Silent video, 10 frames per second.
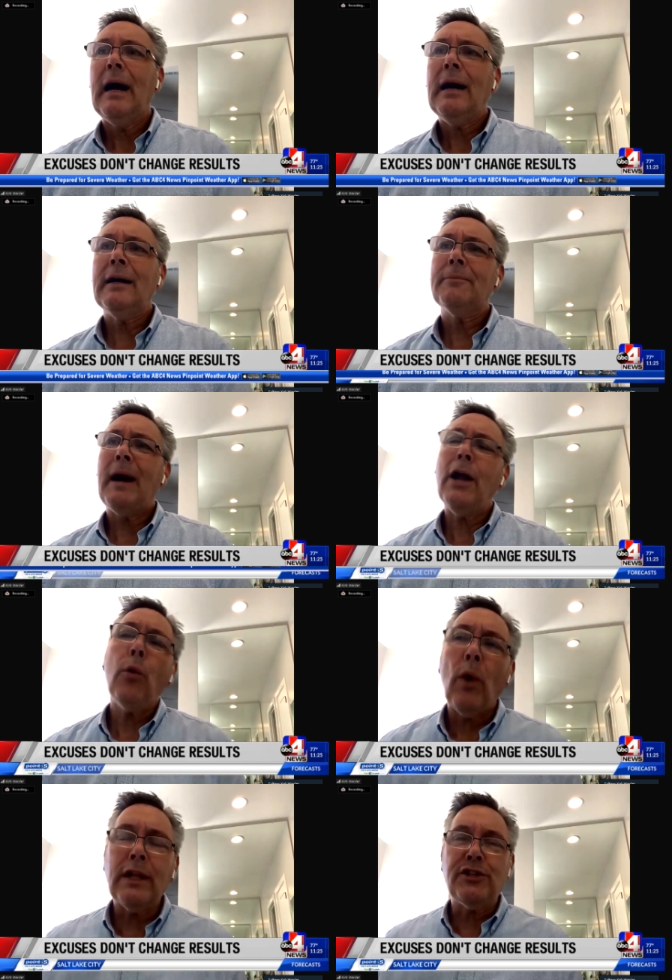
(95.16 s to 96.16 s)
Um, I
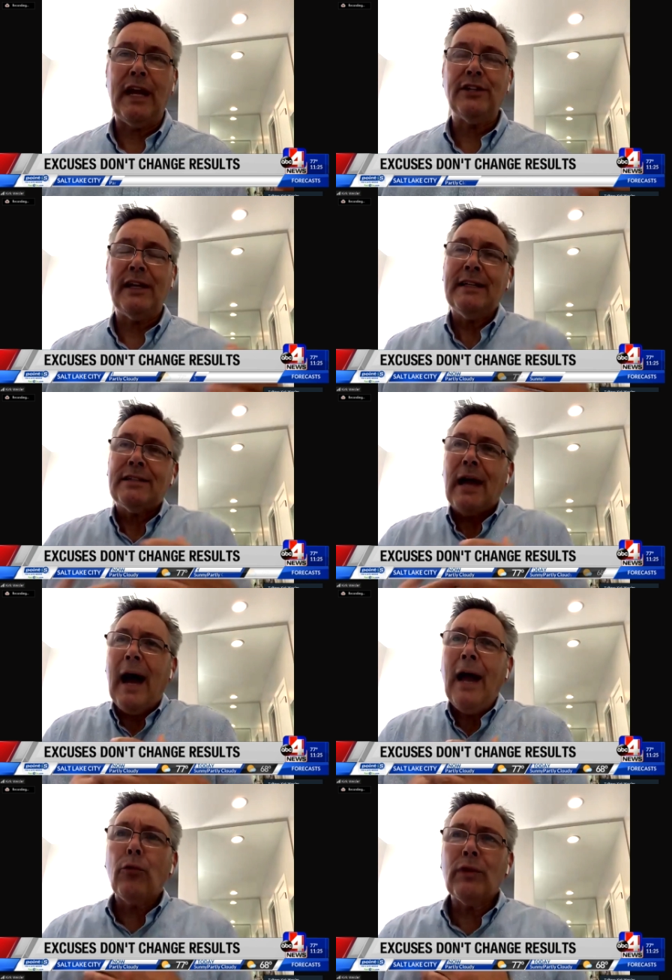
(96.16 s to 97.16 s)
don't want to change, and it's
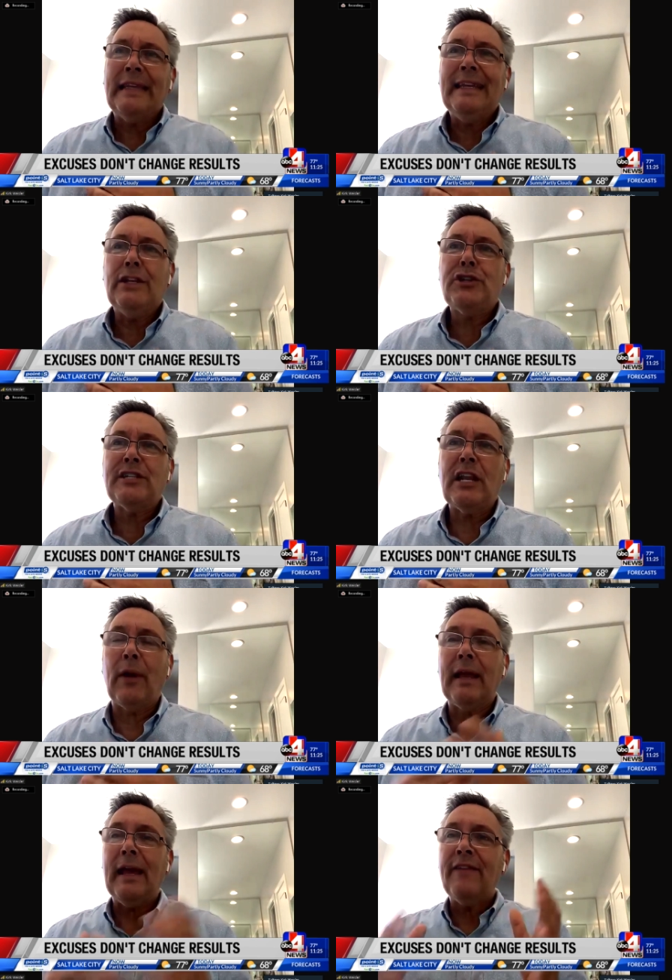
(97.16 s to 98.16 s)
I don't really need to change
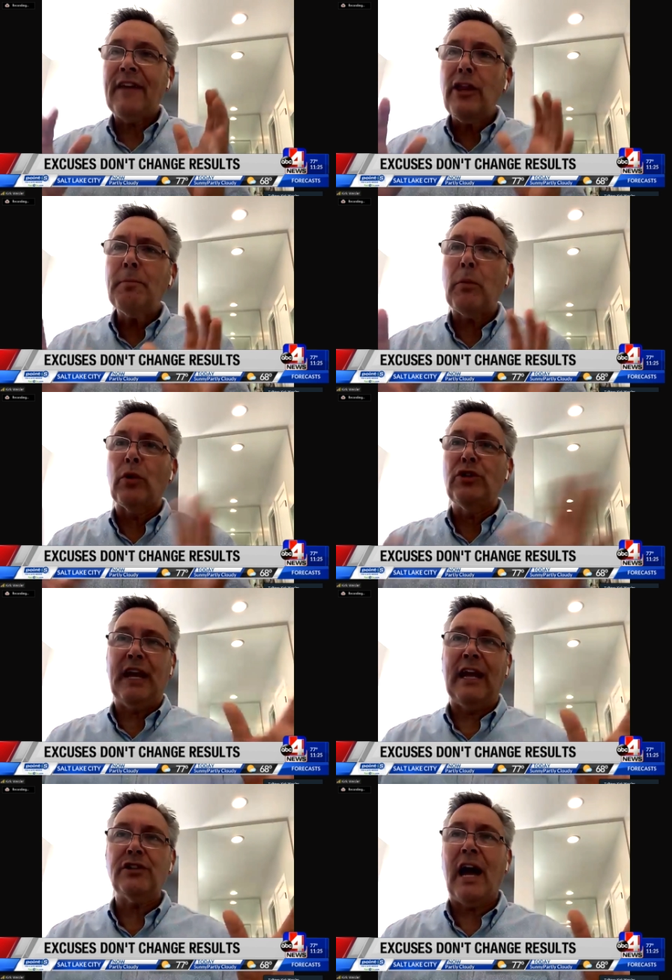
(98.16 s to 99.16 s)
anyway. If other people would
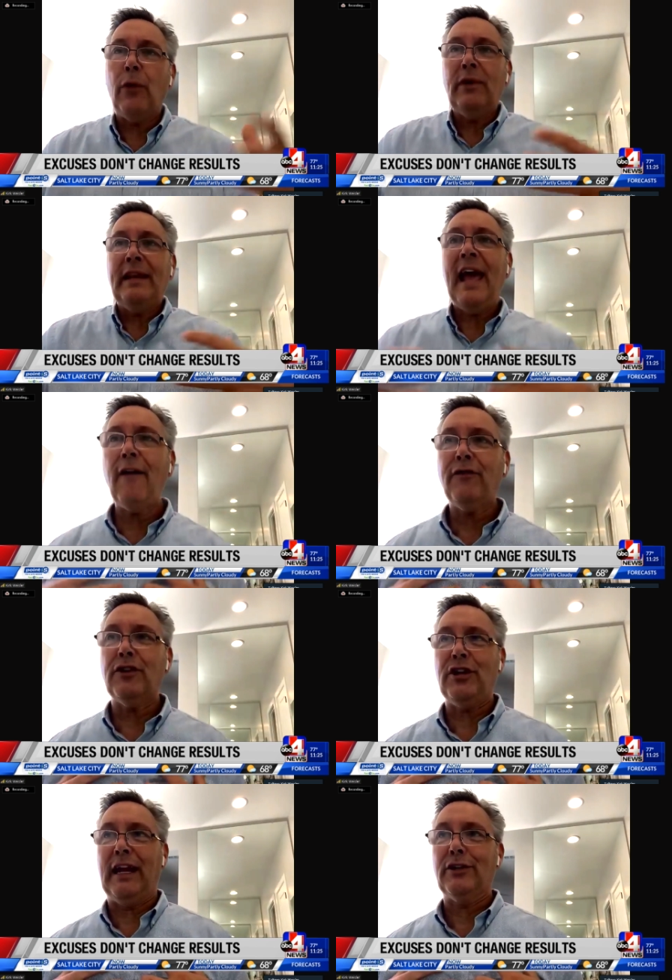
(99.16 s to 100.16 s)
change, I wouldn't have to
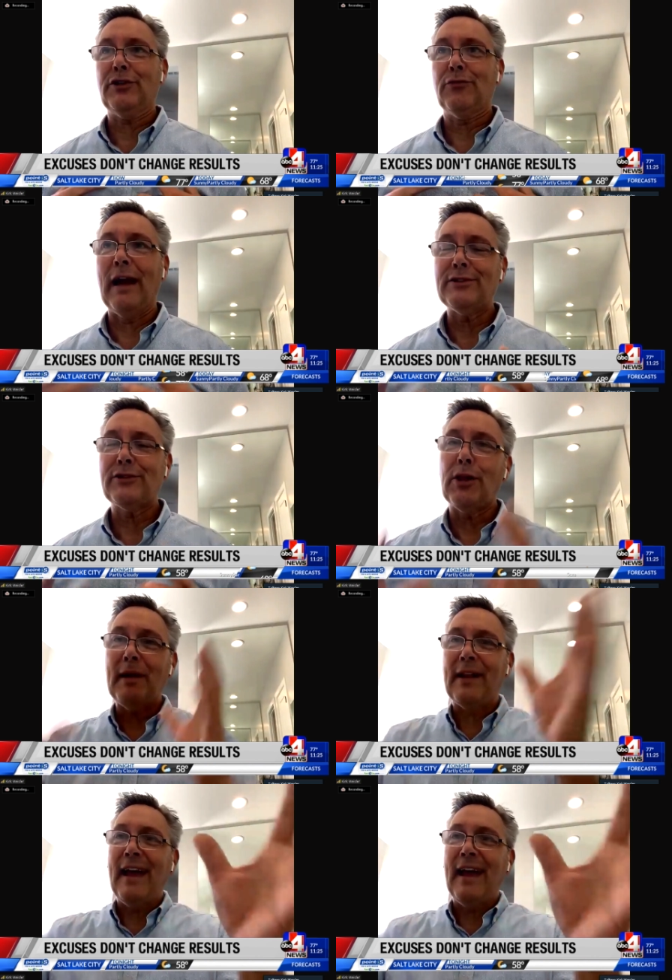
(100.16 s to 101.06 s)
change, right? It's all about